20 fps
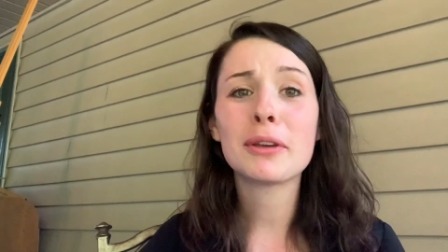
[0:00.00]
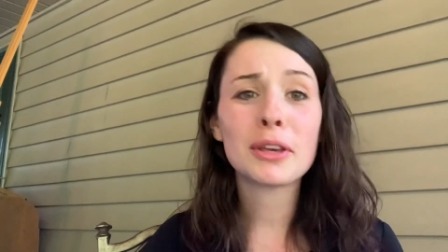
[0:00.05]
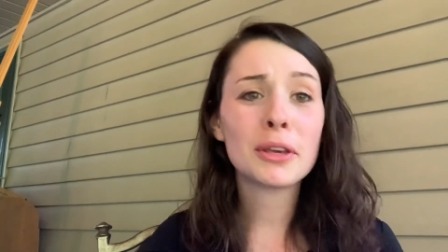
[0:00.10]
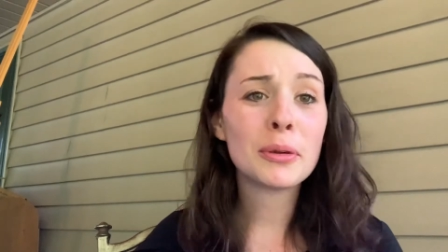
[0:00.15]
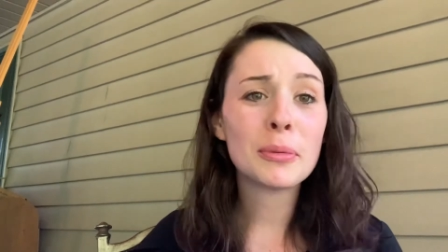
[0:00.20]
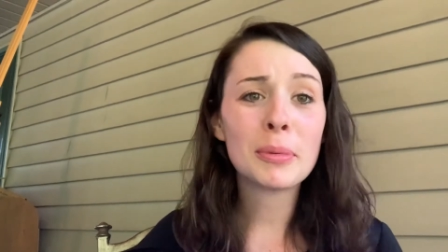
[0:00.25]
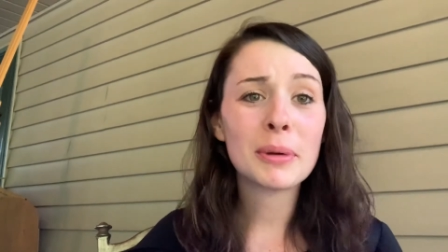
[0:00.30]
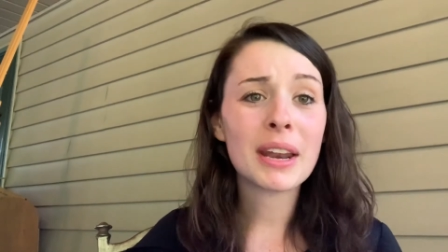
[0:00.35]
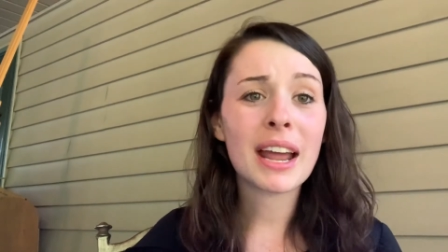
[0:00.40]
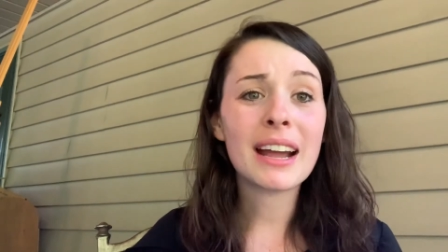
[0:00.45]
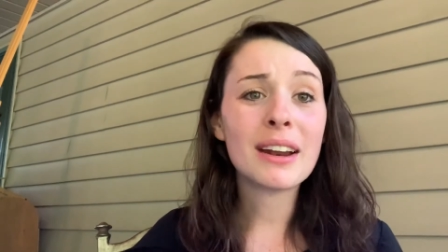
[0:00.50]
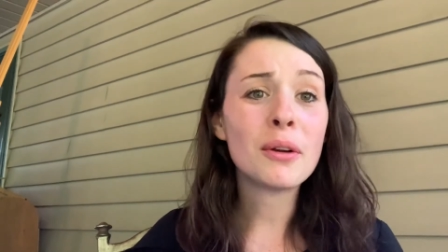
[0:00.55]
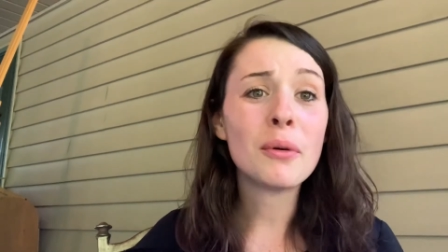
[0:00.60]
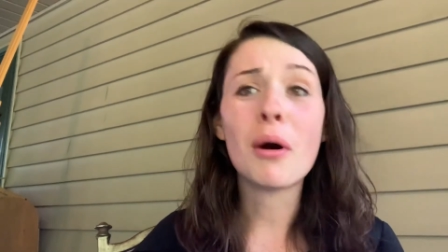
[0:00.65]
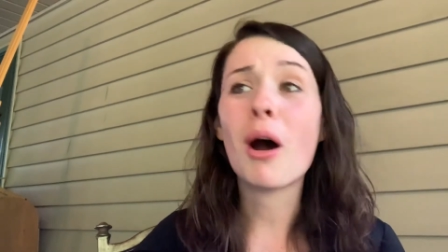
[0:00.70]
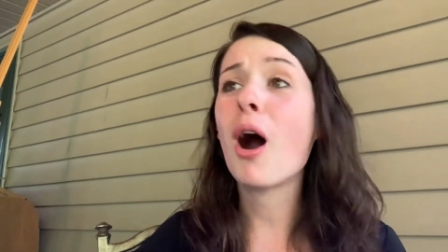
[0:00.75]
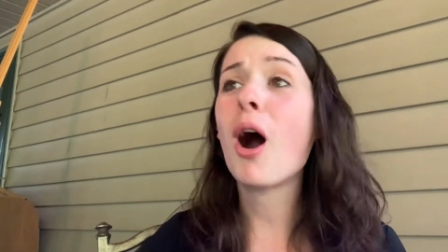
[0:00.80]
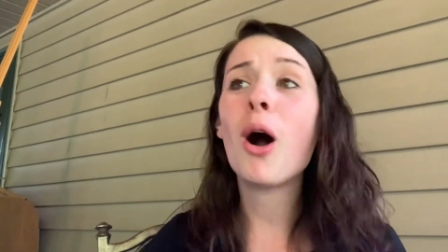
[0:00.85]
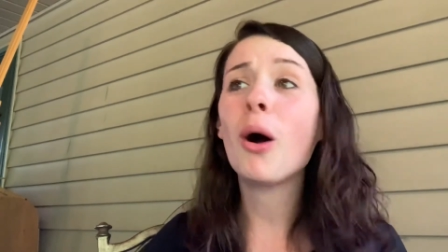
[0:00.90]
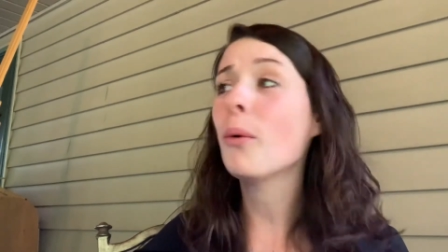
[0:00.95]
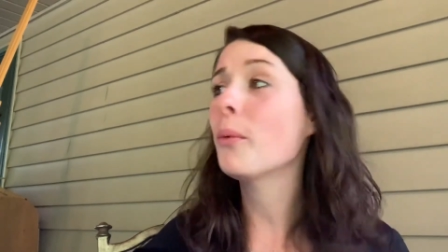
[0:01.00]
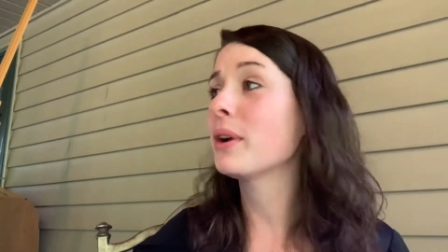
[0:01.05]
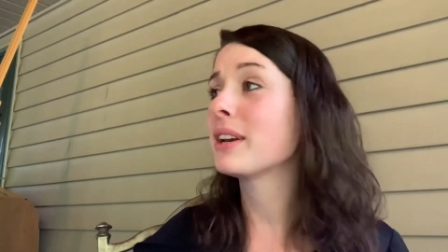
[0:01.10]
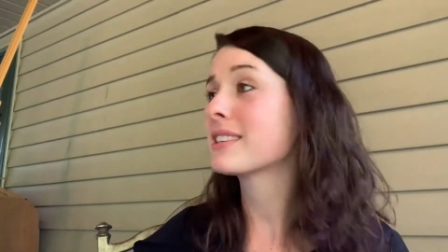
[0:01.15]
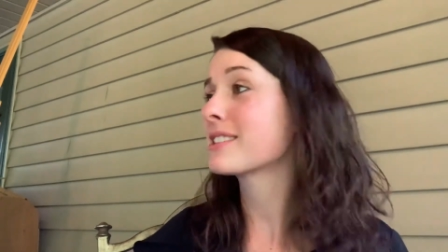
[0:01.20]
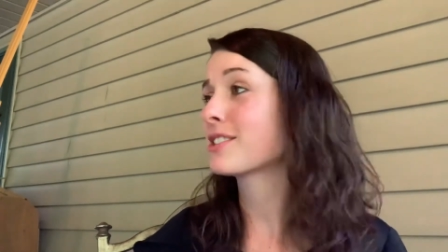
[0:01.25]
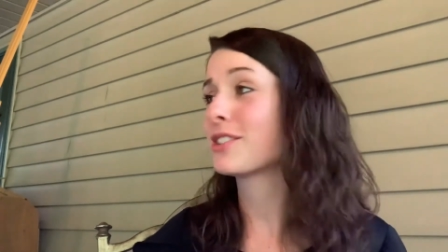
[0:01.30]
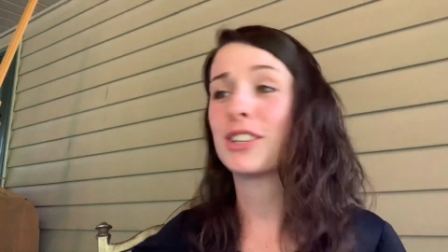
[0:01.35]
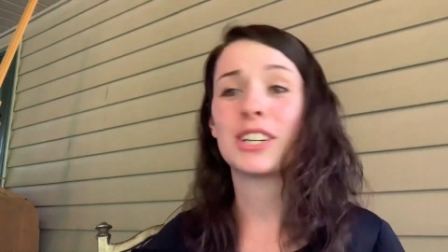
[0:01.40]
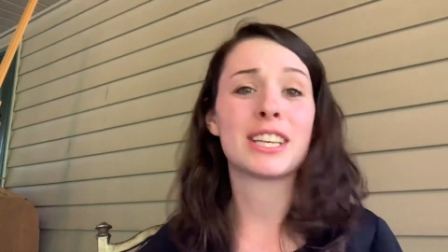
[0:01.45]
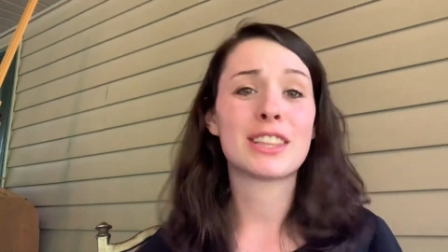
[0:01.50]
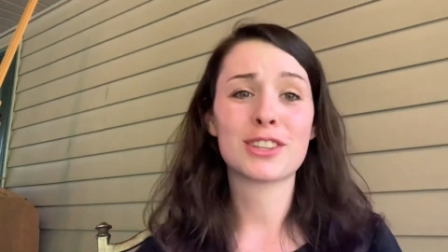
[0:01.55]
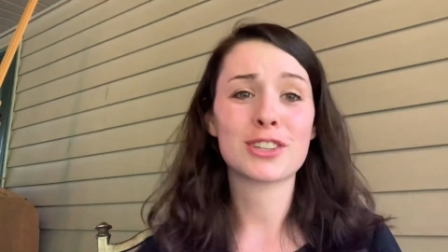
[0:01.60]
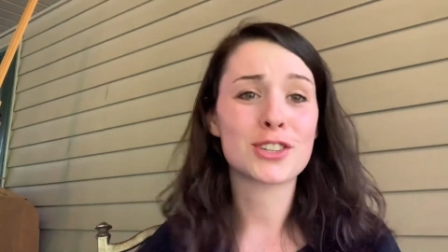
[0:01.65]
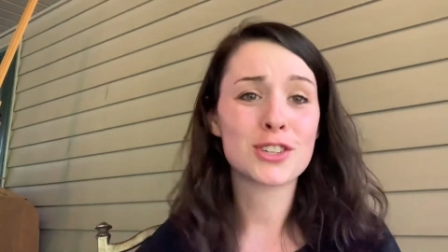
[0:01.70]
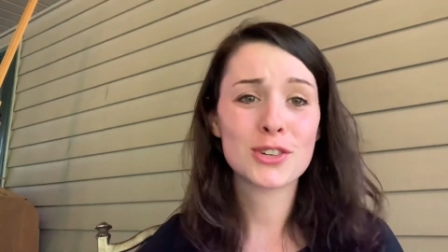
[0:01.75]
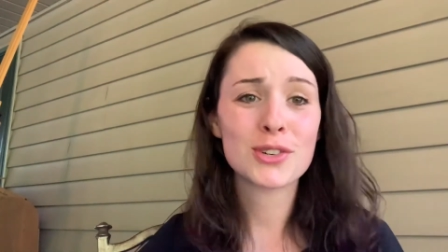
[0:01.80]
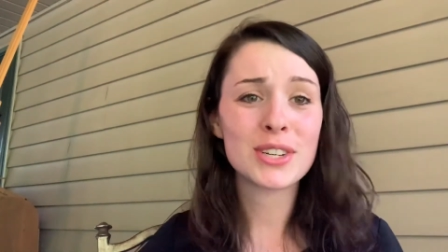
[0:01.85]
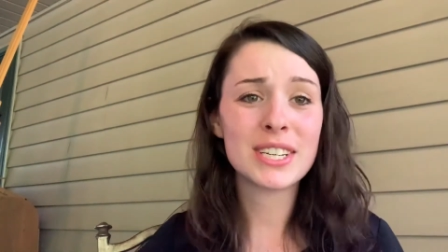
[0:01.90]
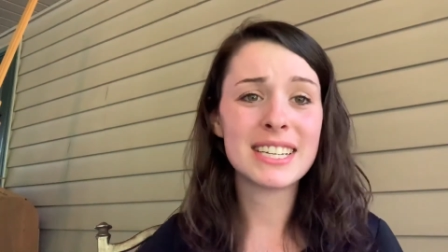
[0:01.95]
you, but I don't always look at the
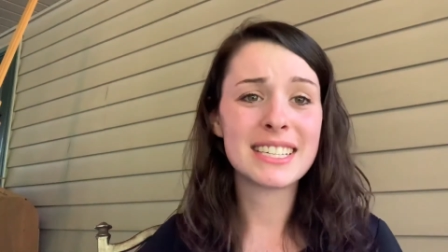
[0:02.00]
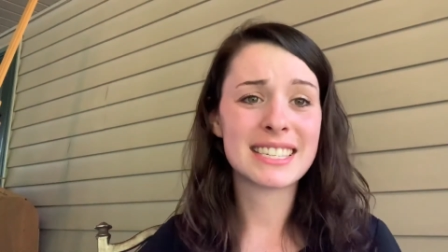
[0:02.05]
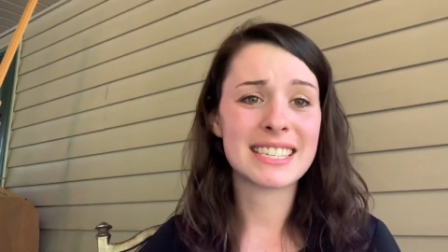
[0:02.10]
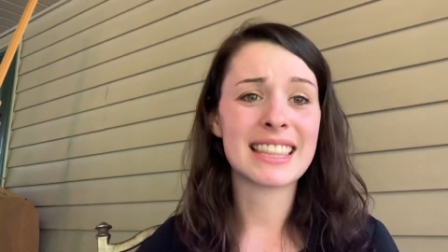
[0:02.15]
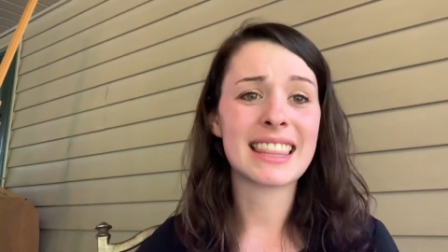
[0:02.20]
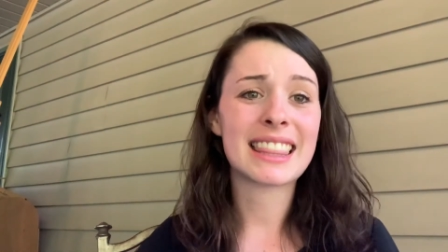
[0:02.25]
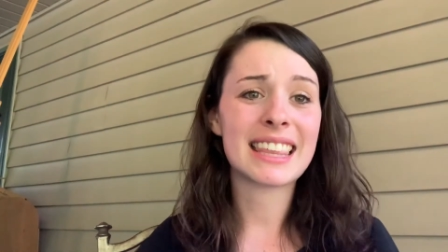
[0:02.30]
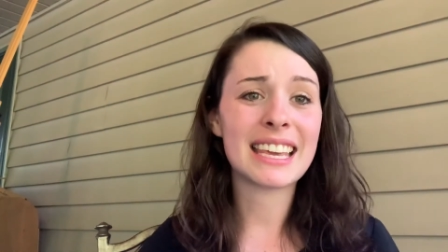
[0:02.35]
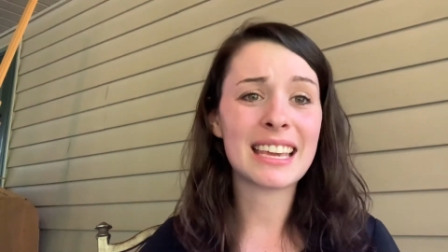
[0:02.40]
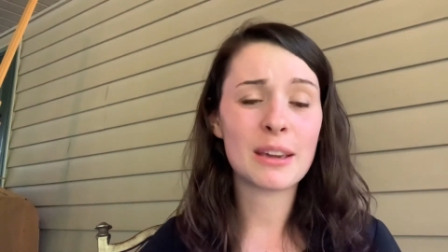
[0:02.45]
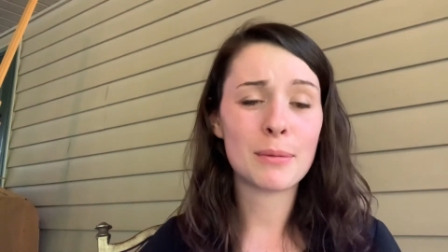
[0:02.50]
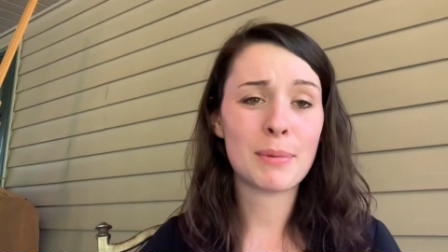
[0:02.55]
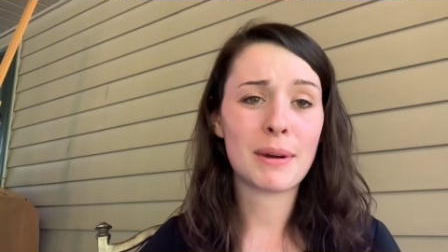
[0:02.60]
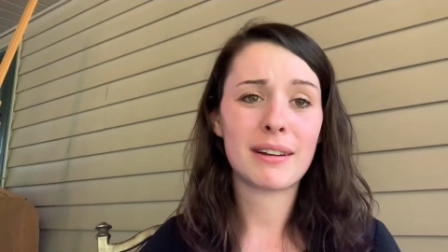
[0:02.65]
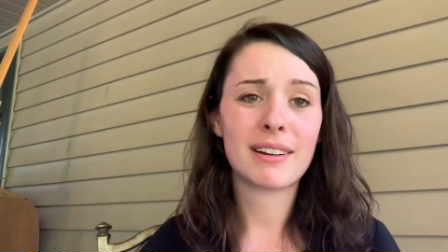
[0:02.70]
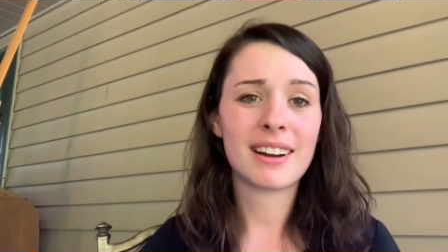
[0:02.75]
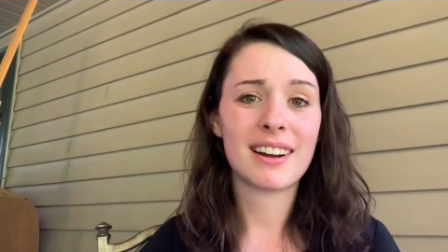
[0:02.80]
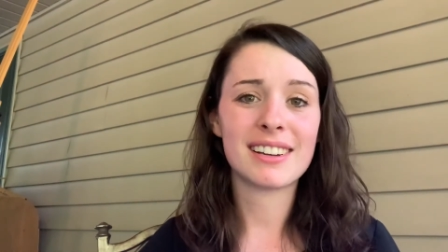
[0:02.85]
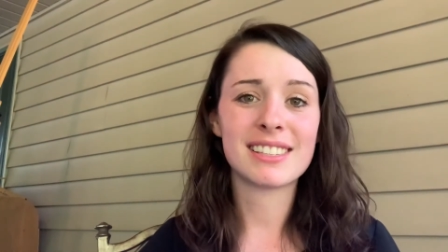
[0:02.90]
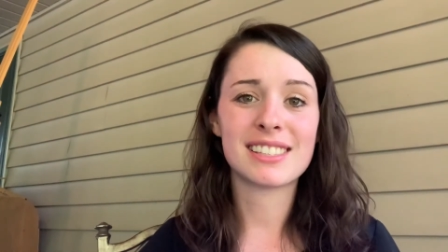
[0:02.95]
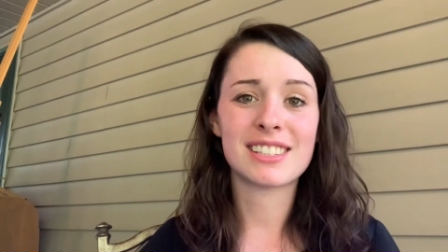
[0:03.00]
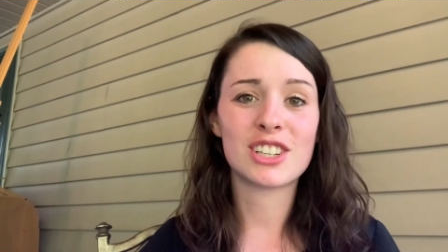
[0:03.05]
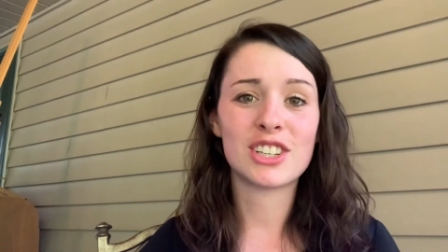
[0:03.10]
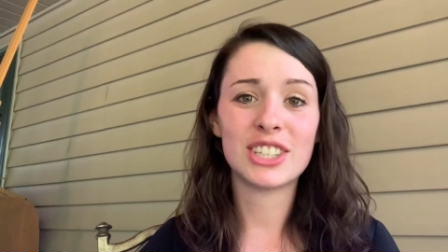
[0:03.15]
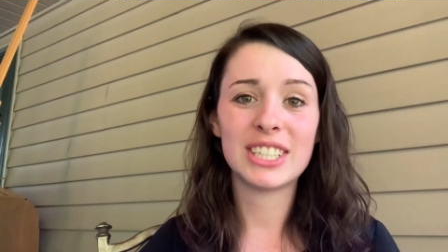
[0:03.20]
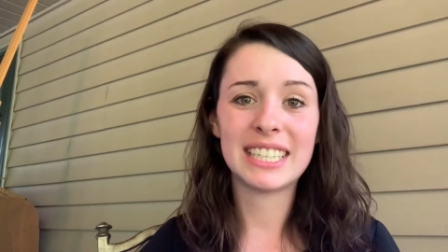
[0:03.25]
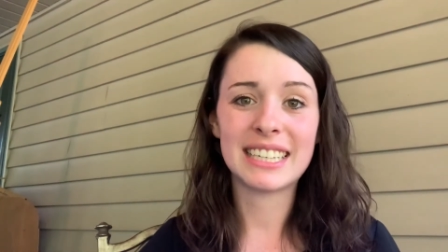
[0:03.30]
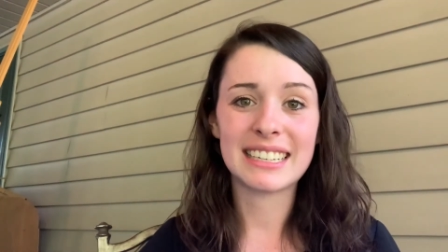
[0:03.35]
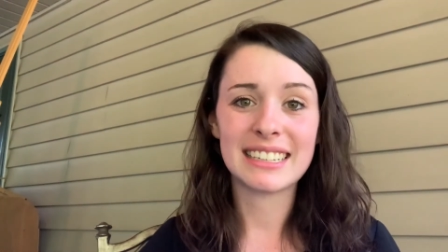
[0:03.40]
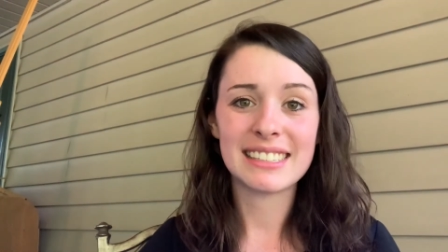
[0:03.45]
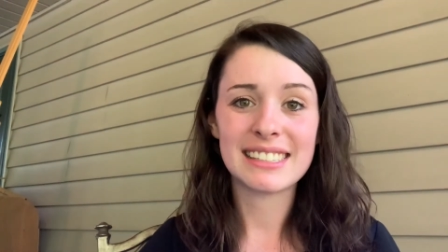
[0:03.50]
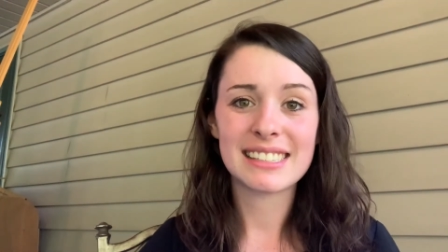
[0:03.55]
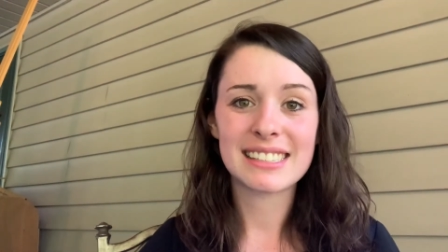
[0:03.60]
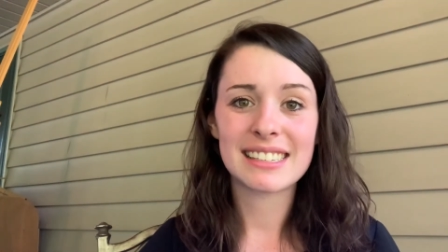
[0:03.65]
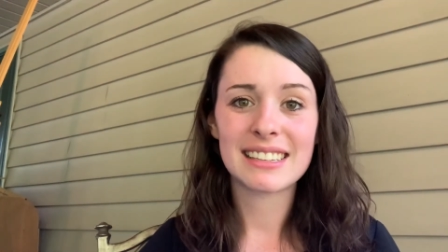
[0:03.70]
trees and think about God's goodness.